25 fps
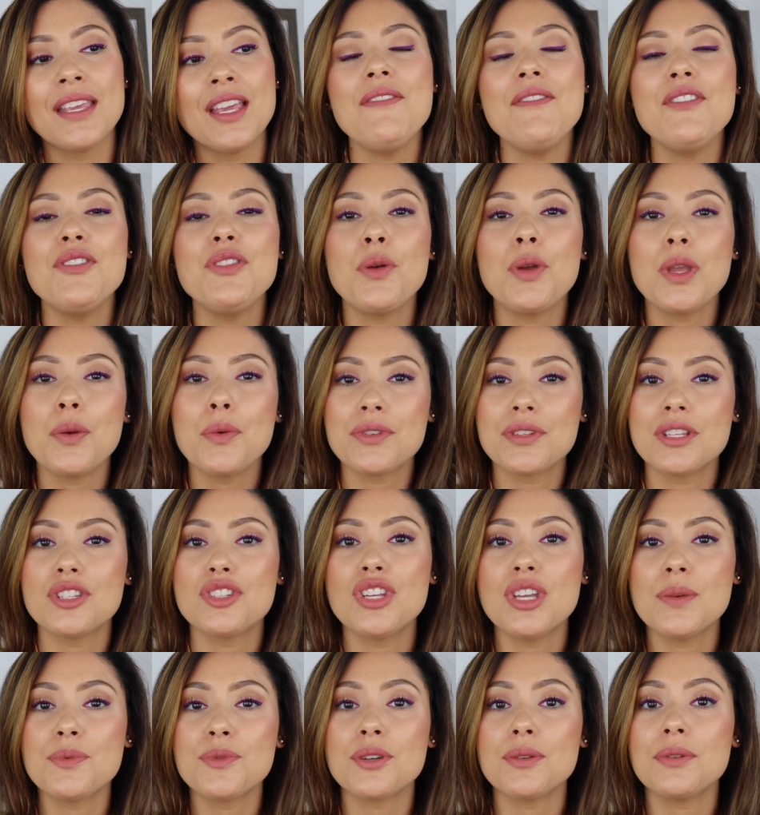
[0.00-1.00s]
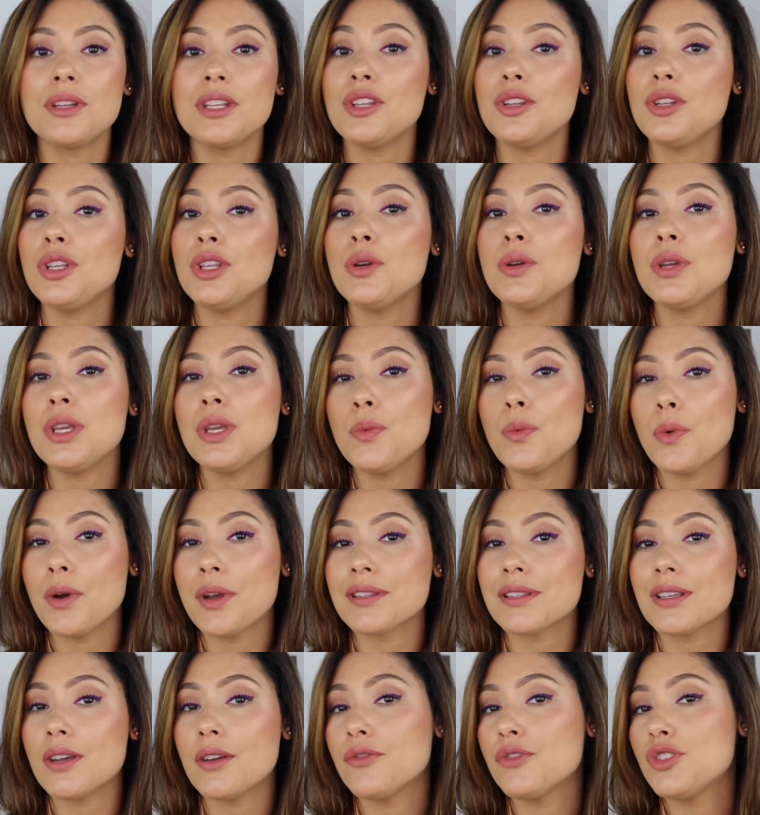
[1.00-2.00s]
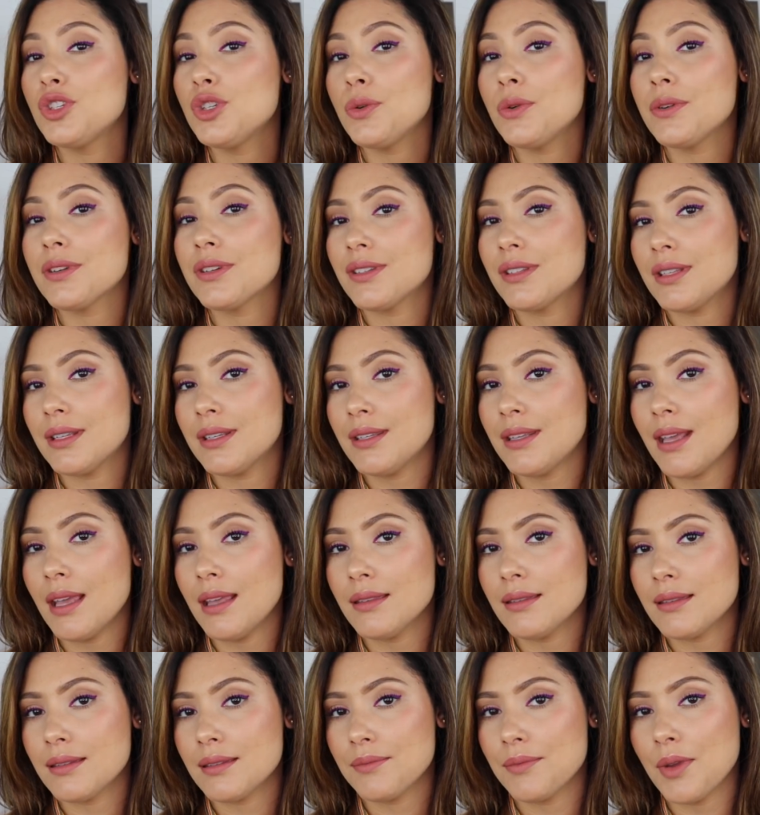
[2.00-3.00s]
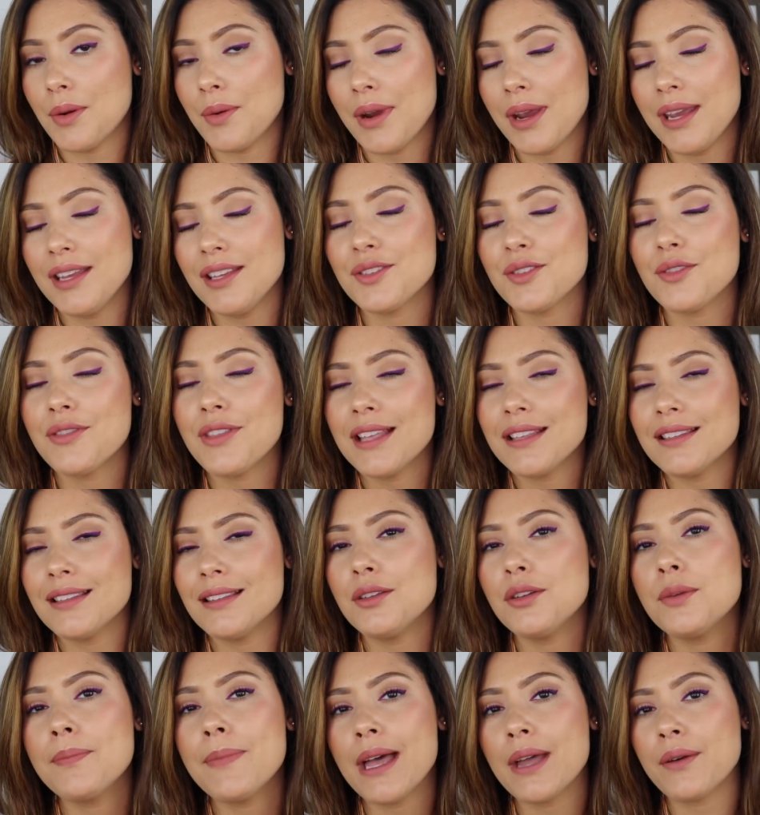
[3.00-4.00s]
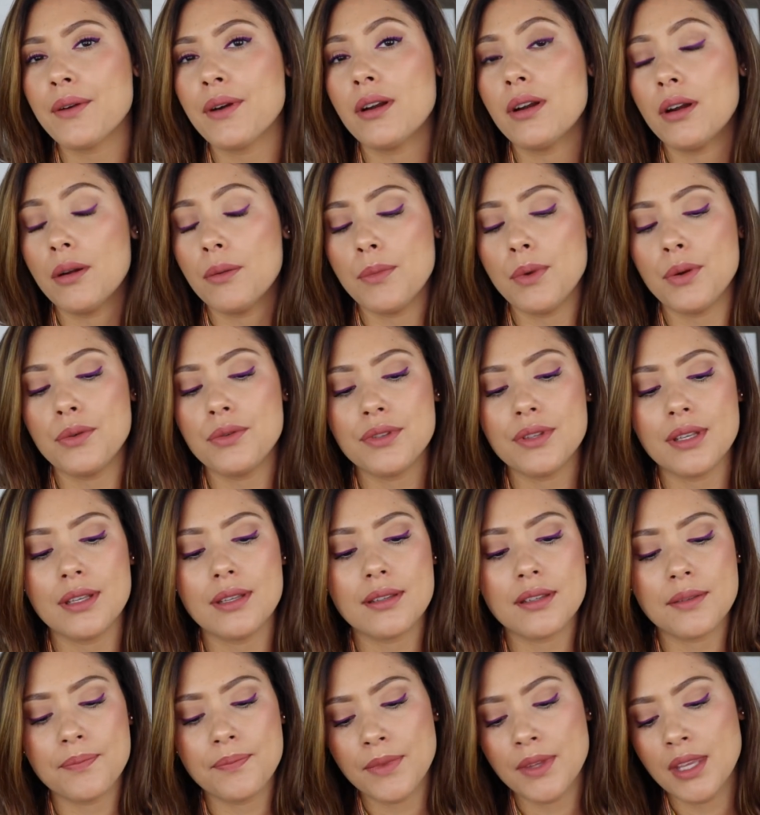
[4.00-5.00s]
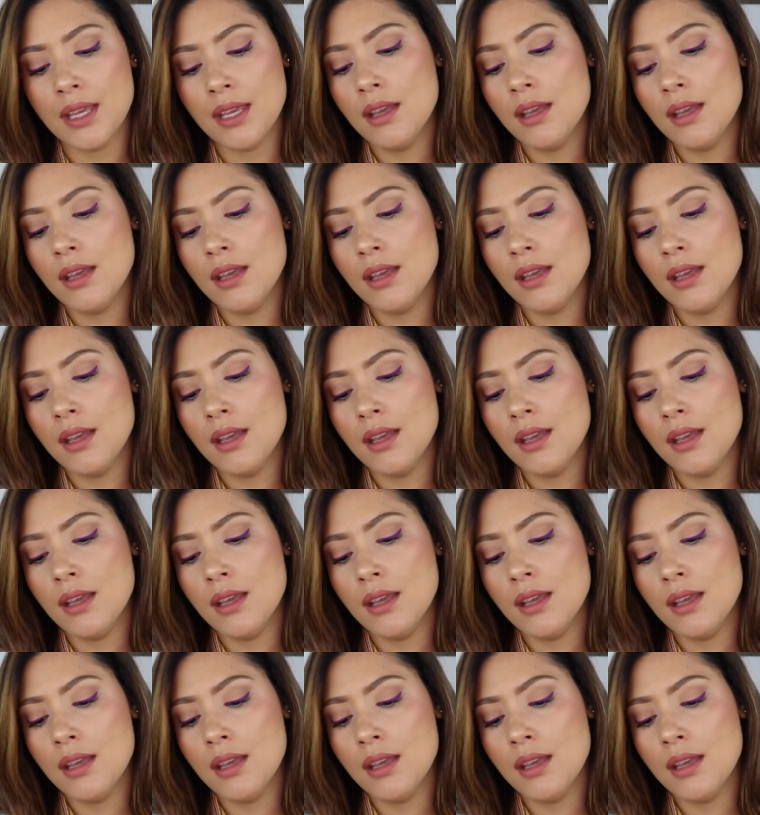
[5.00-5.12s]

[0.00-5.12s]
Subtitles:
Even though he was Egyptian, he knew he was of Jewish descent, all right? So that's a little background on Moses.